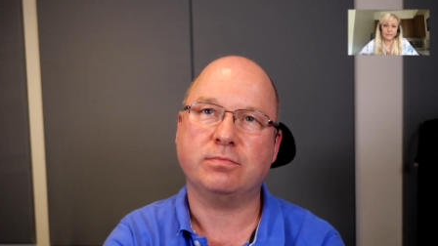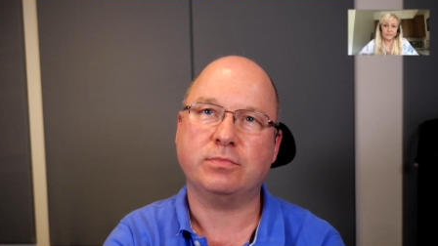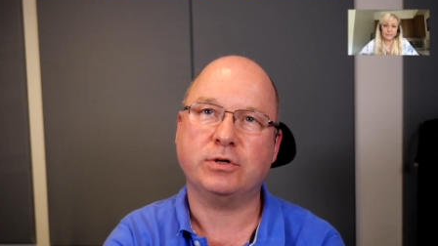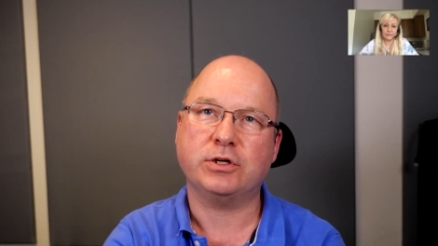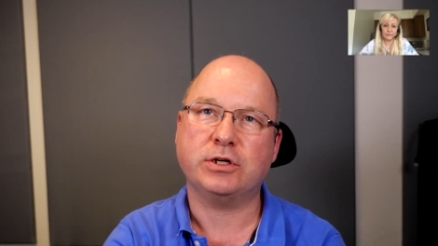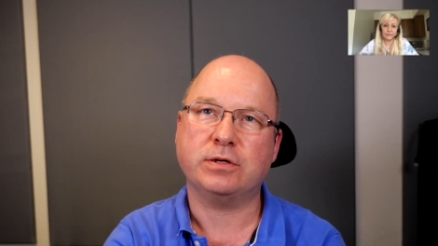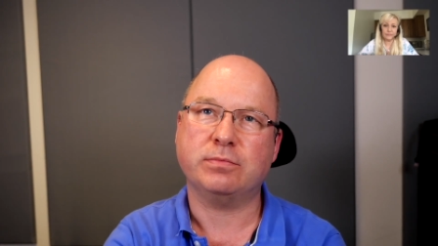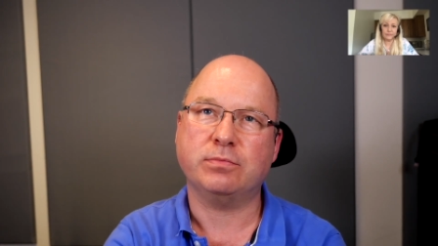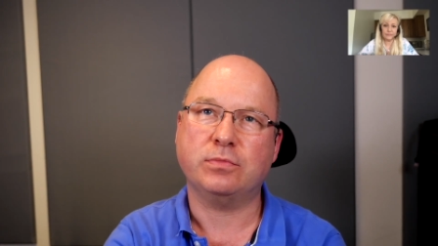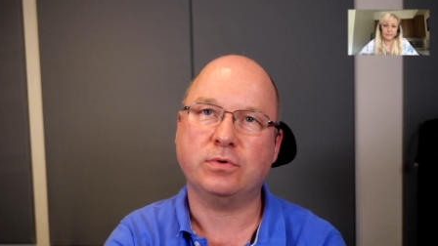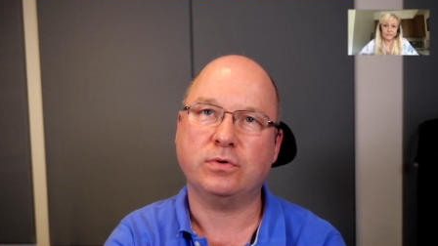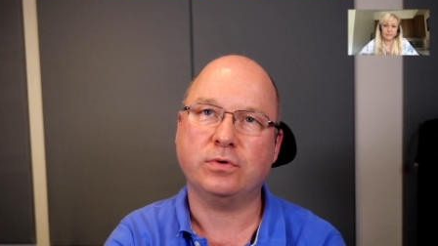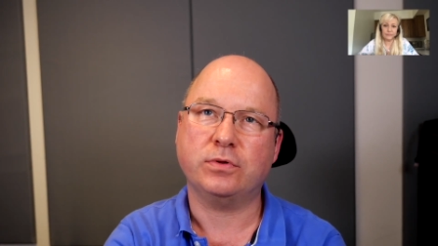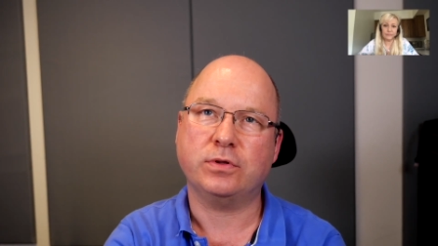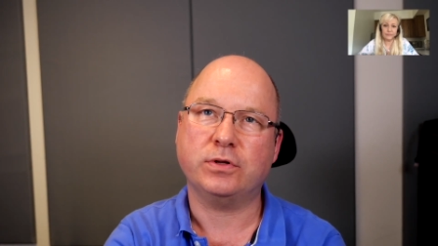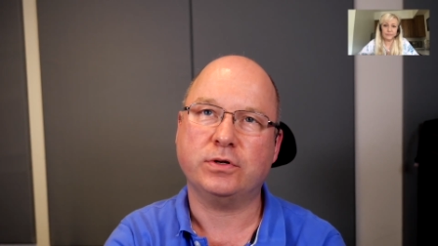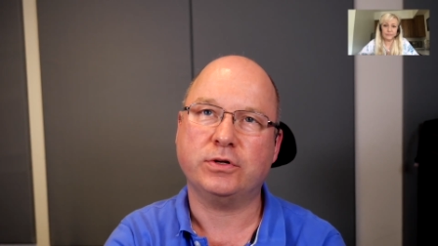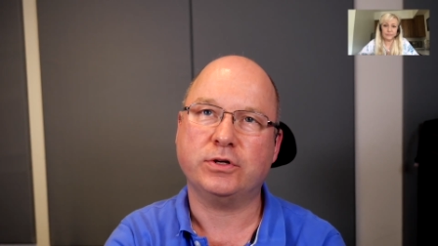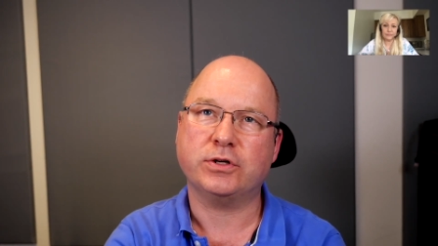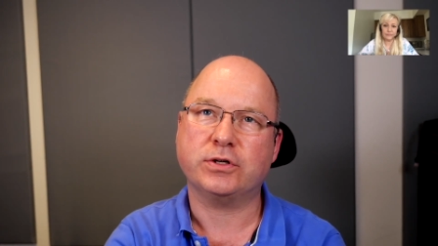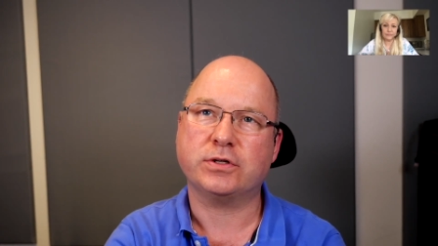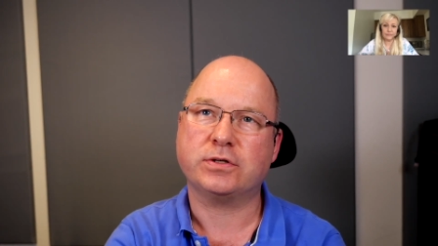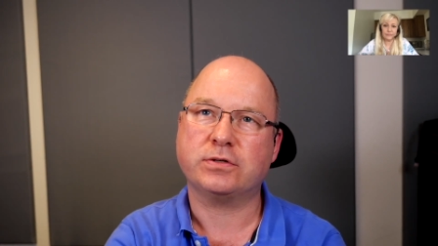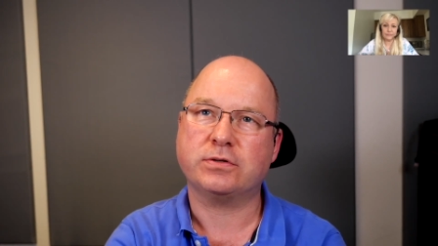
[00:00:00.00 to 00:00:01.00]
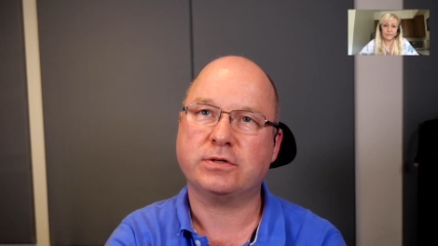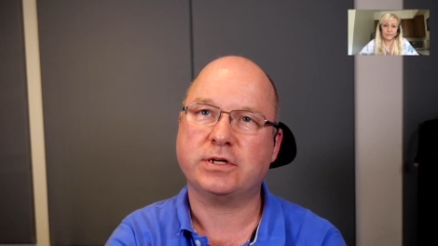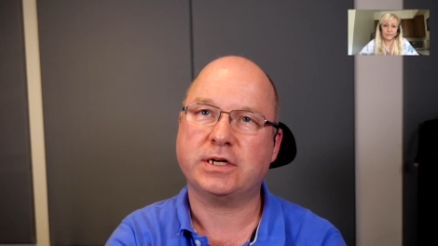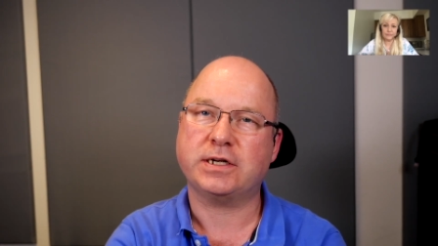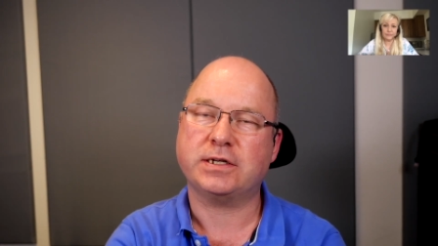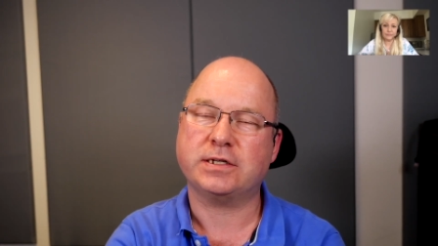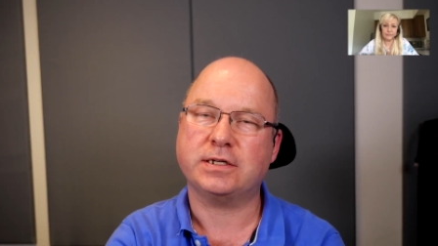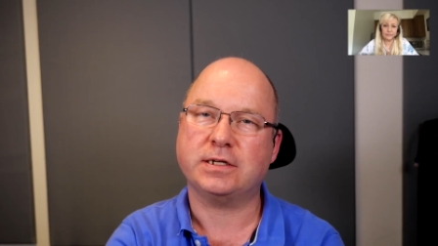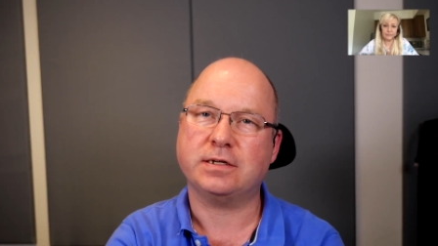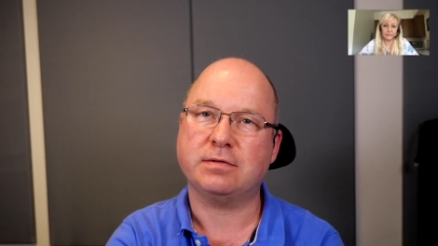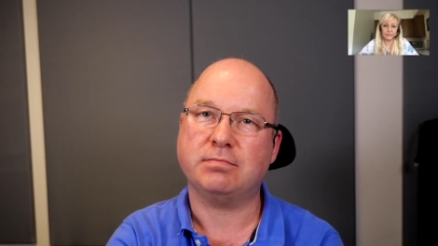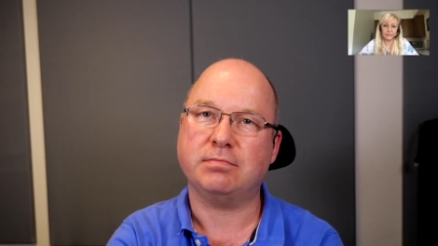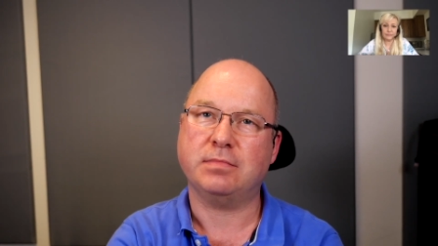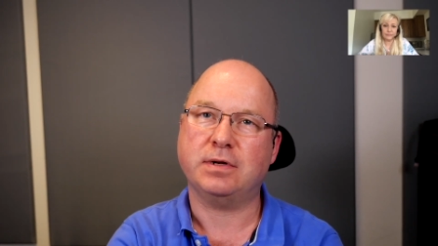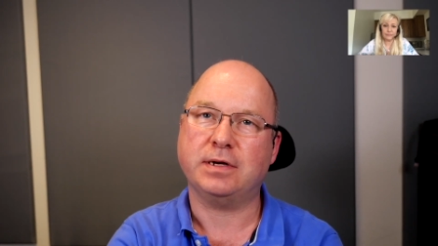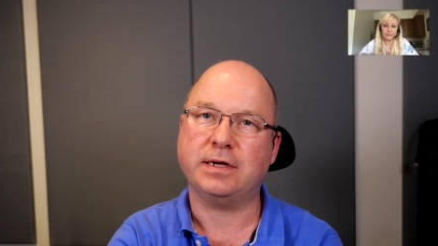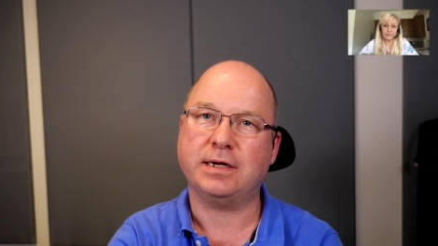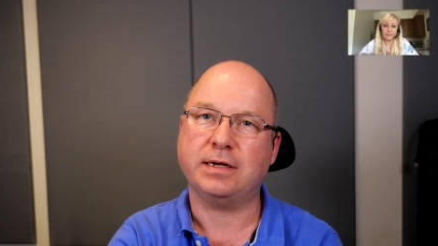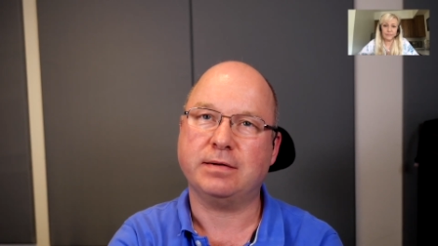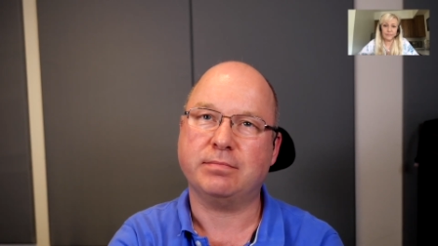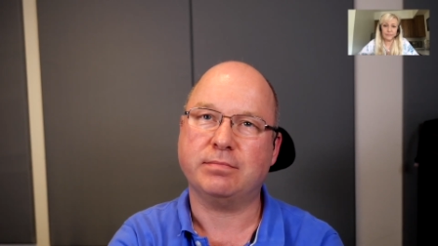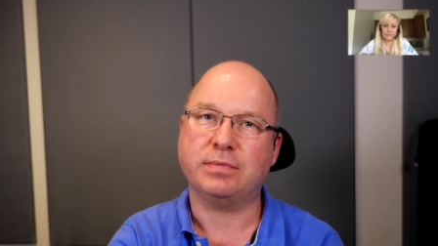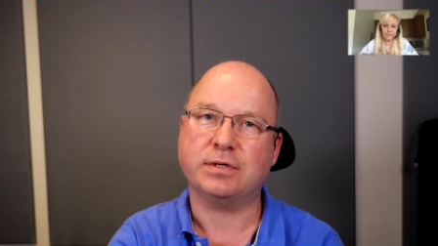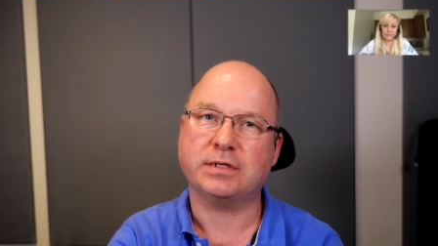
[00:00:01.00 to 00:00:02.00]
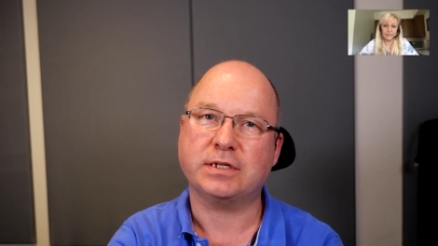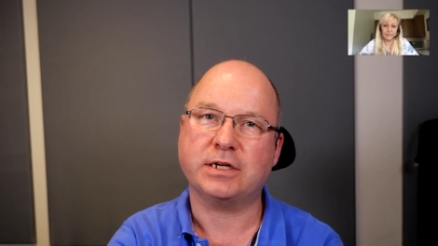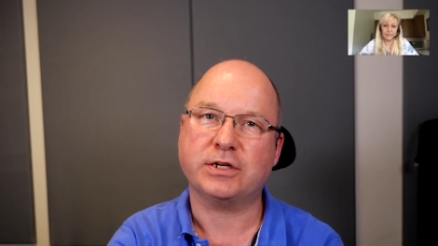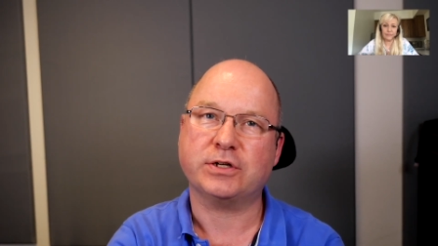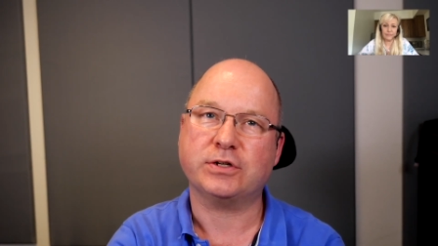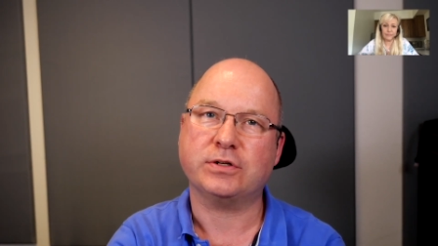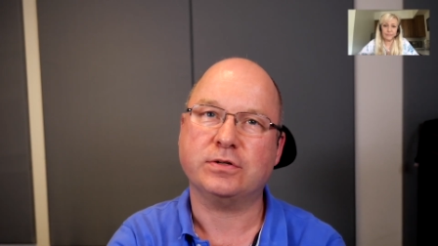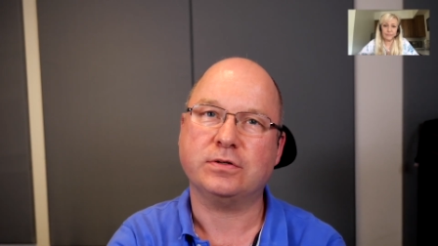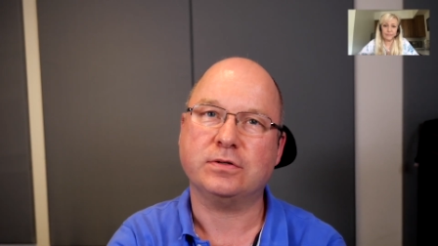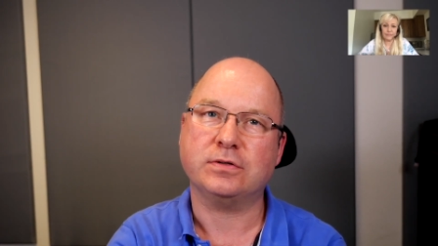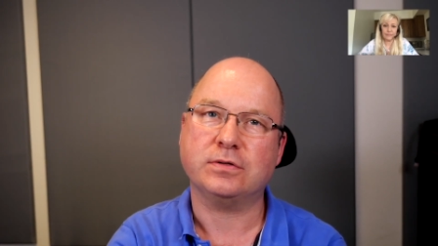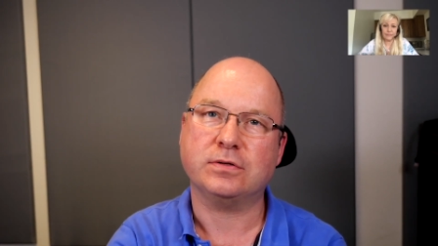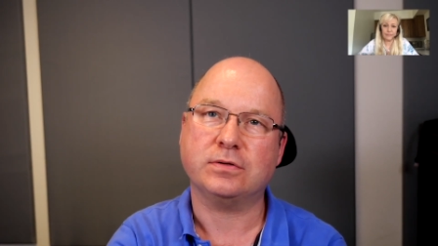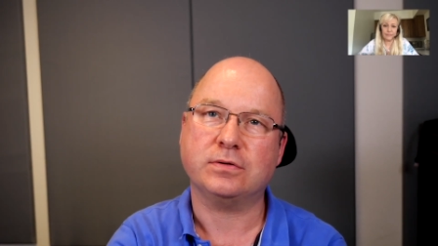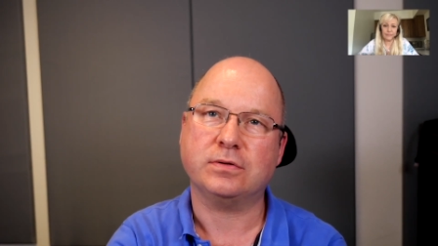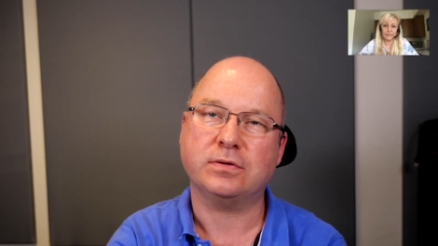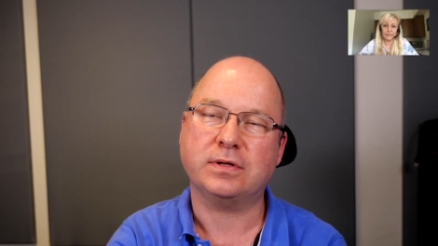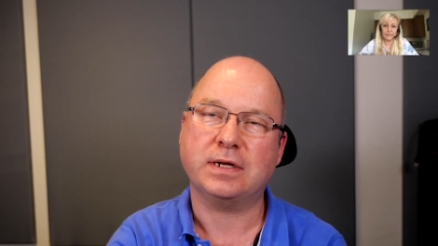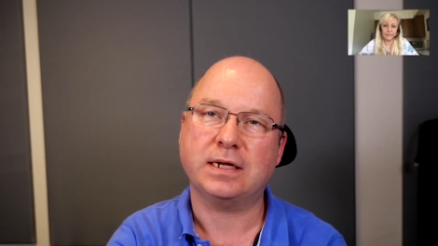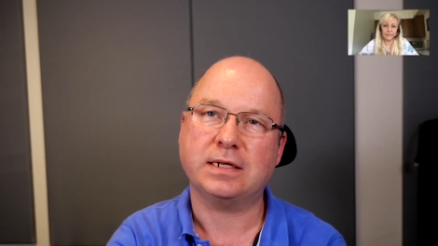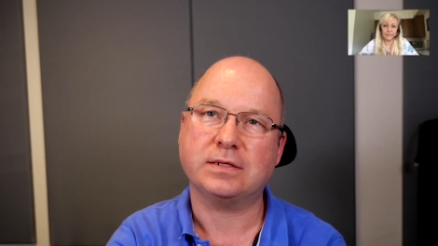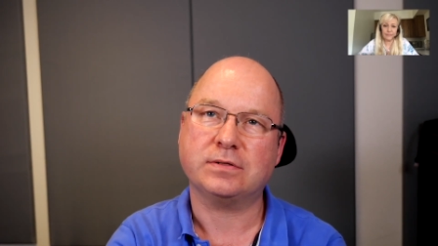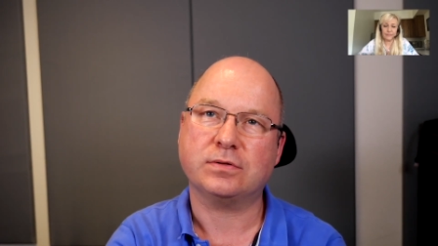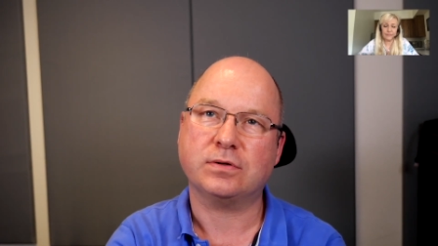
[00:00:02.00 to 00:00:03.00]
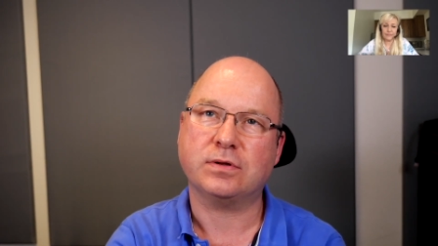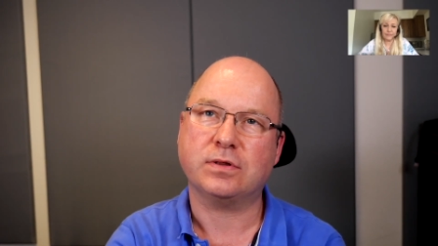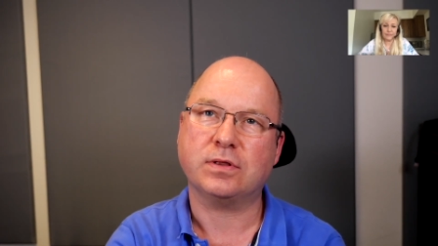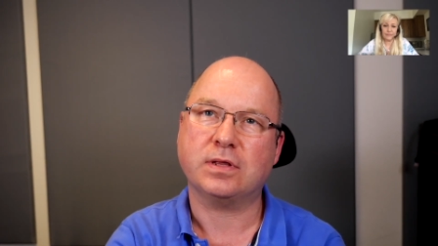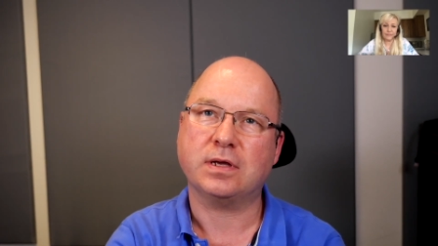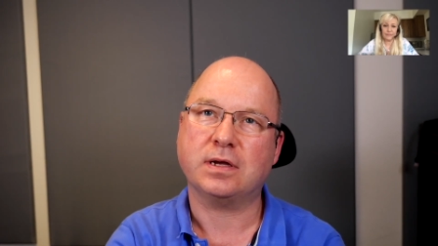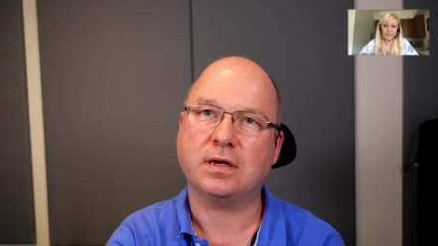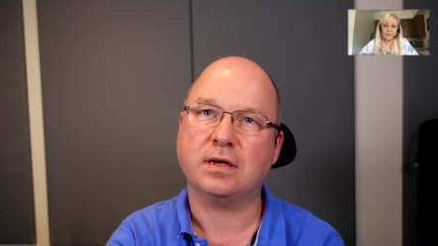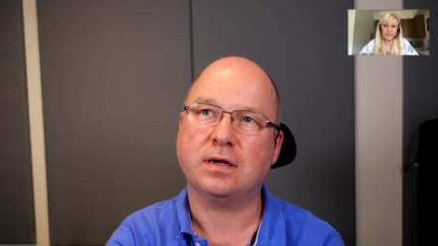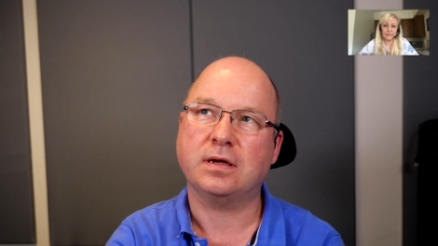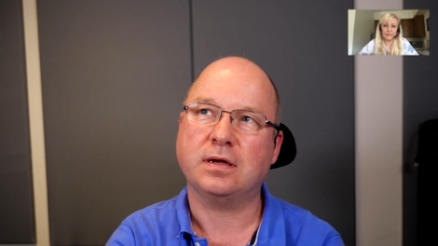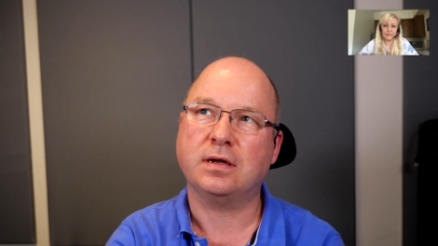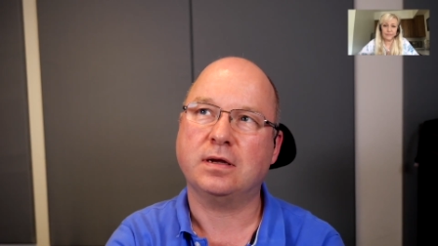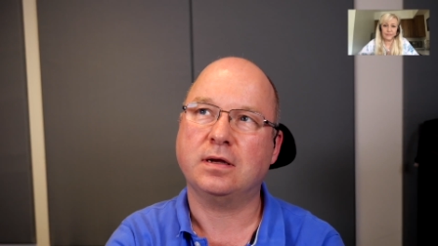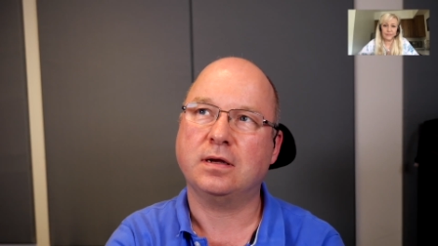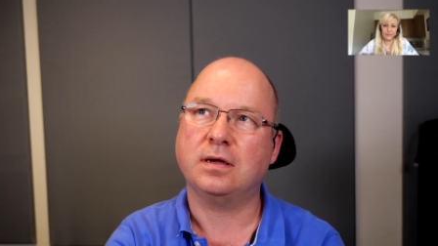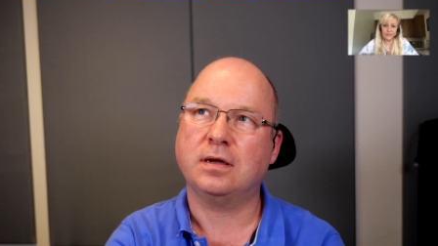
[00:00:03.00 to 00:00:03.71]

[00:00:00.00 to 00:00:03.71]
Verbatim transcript: which are more than just chasing money and possessions and all that sort of thing.